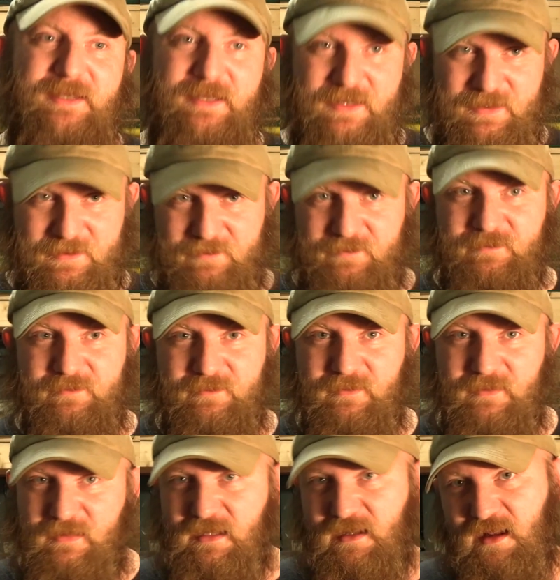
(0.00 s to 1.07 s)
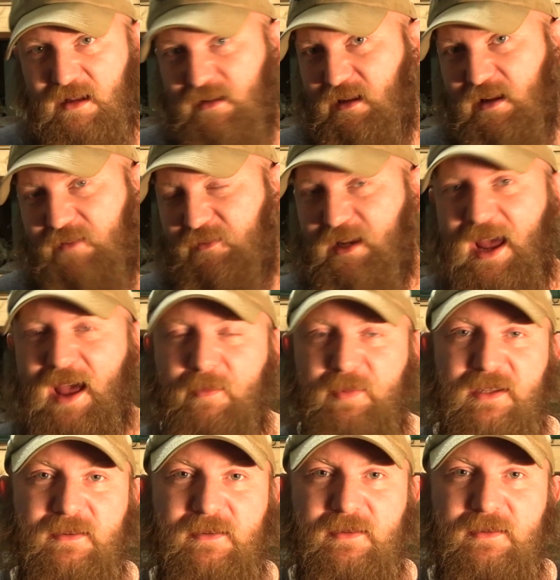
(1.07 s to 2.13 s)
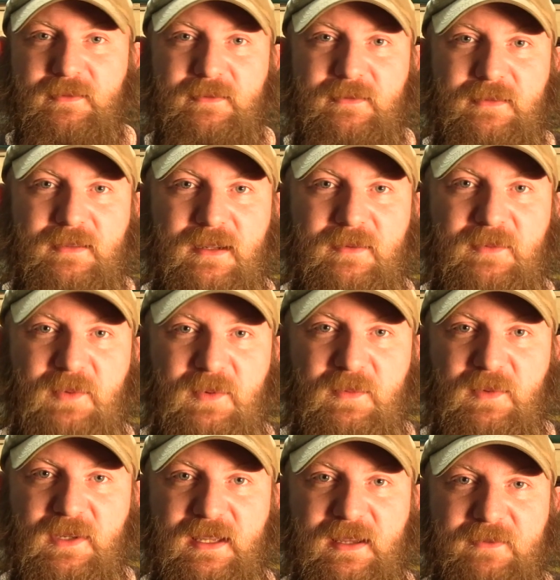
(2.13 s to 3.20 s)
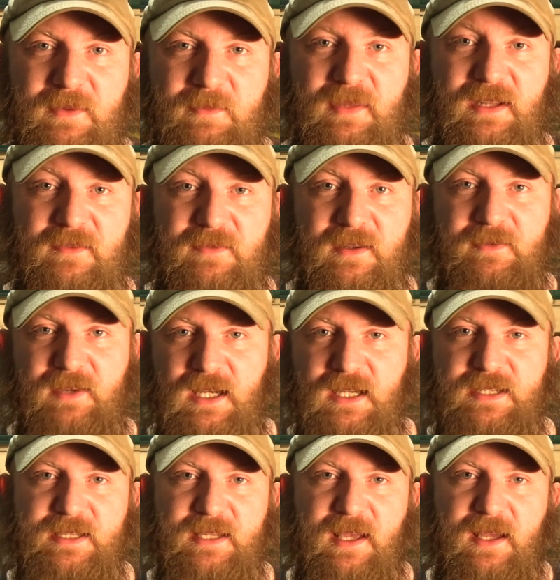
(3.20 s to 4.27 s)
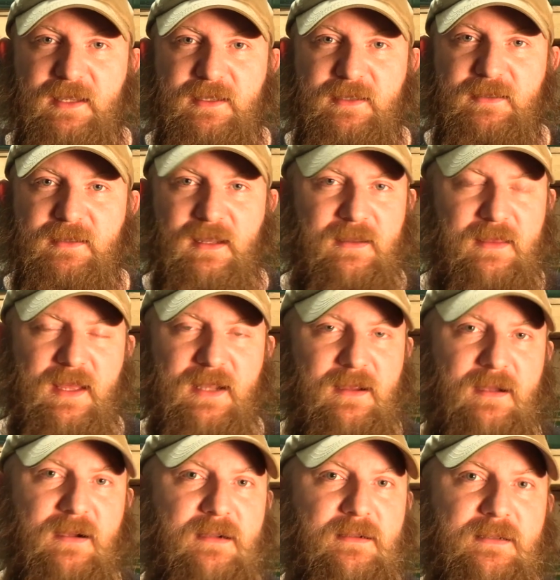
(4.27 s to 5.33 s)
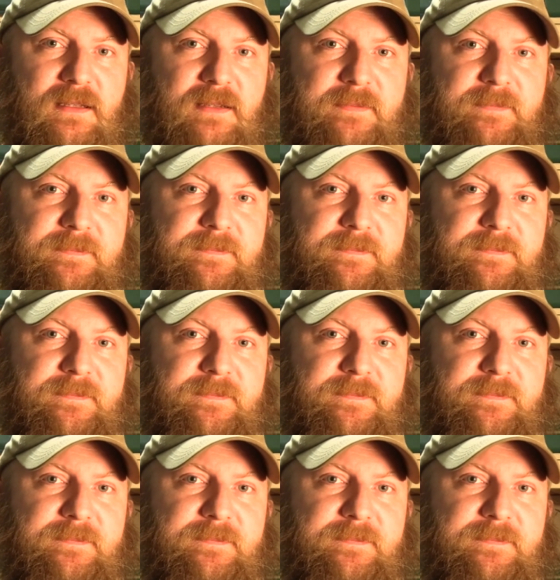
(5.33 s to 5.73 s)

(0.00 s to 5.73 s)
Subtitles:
And none of it happened. You know, we have the benefit of hindsight. None of that occurred.